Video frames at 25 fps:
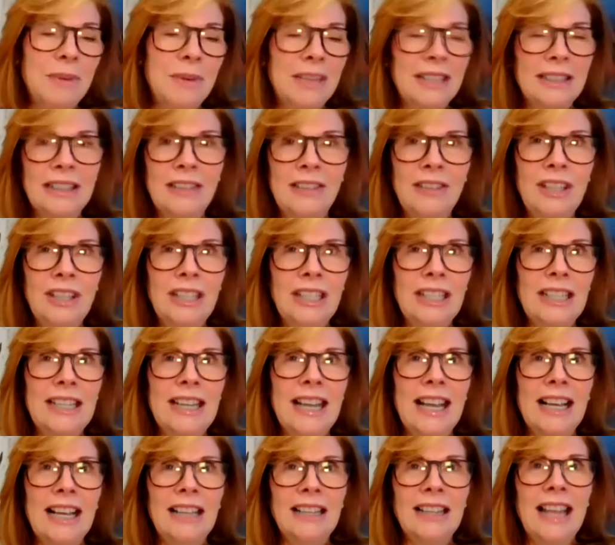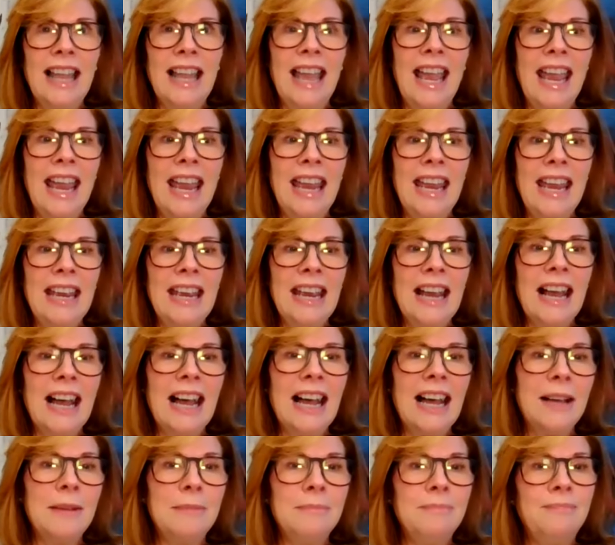been living in LA
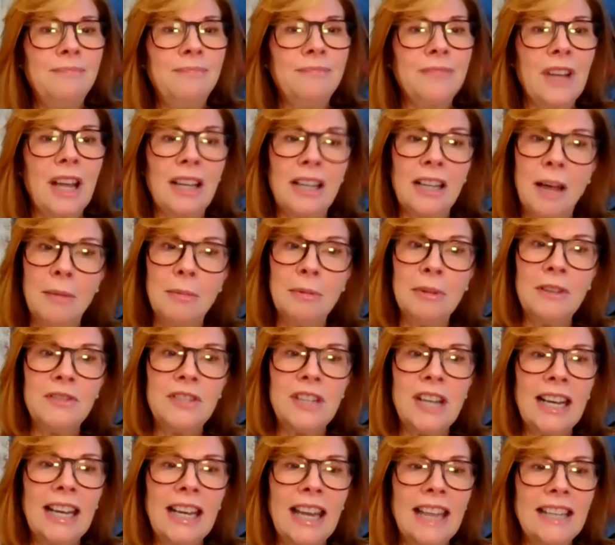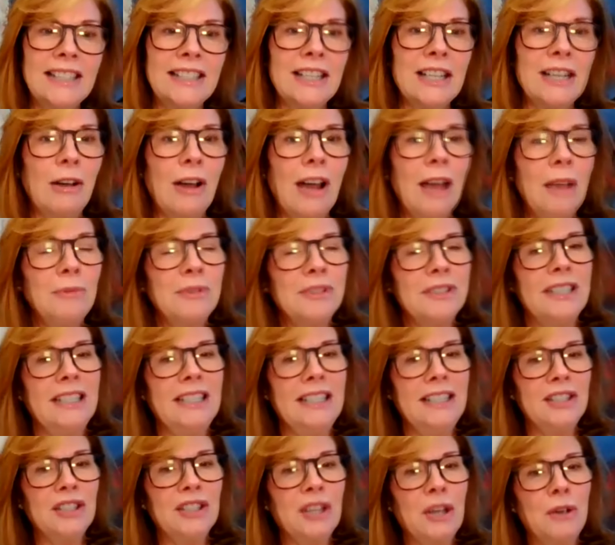um, a couple of decades now. I was an
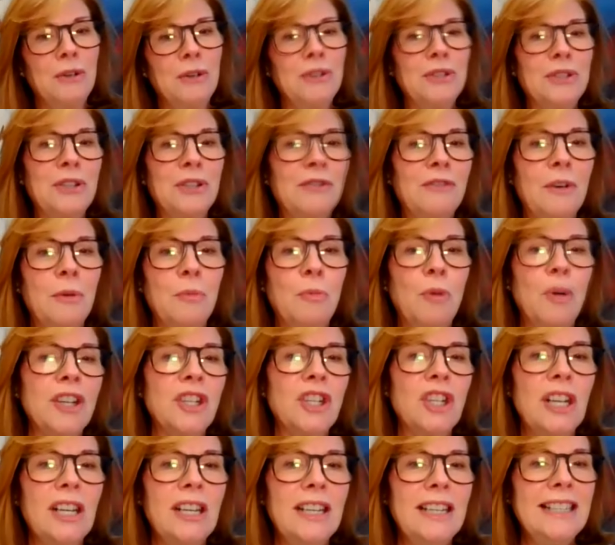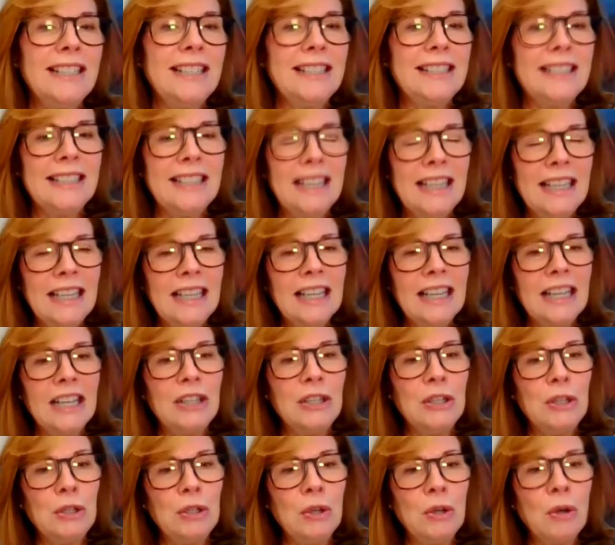East Coaster from Washington, D.C.
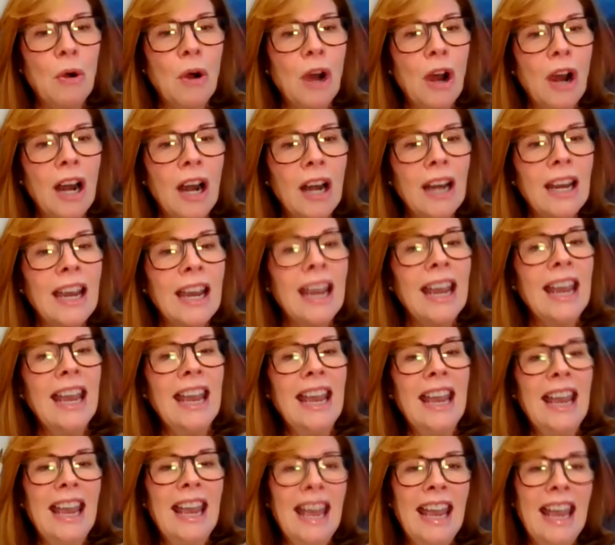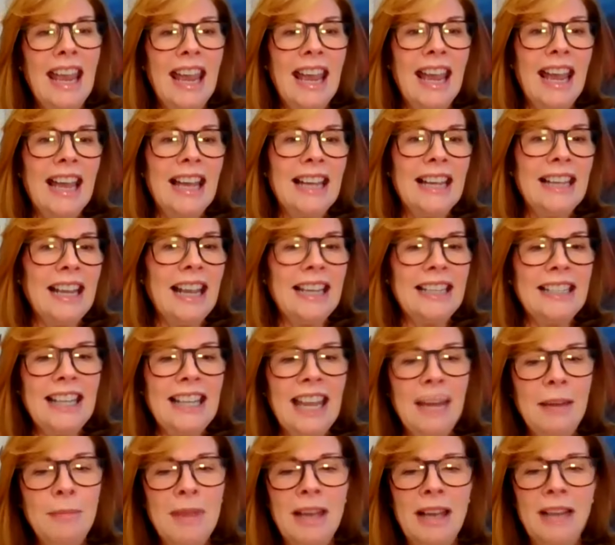and New York. And, and
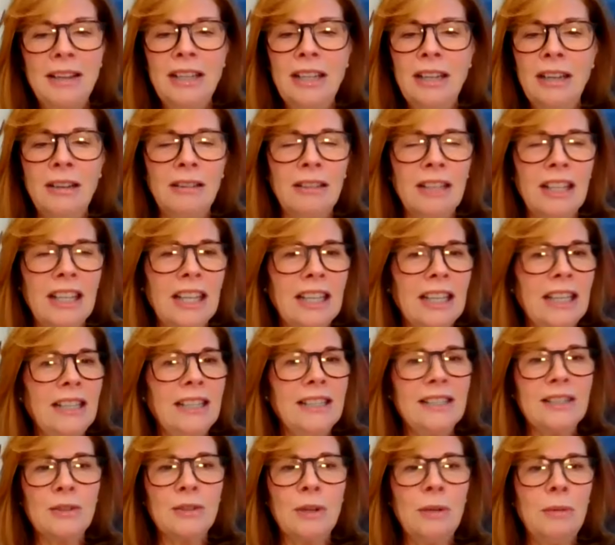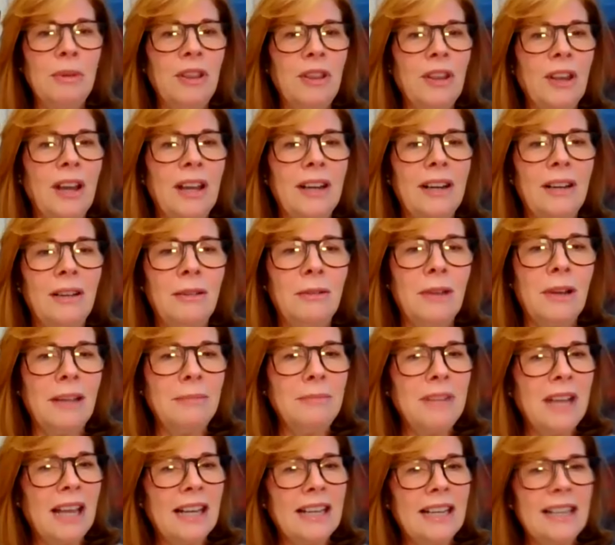came out here kicking and screaming thought oh
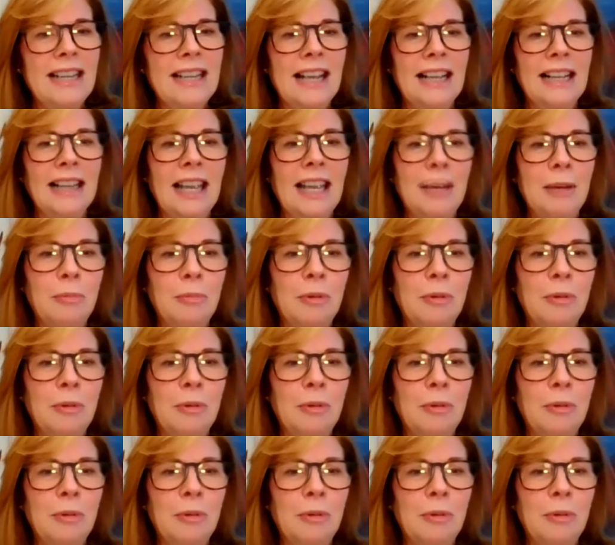i'm not an la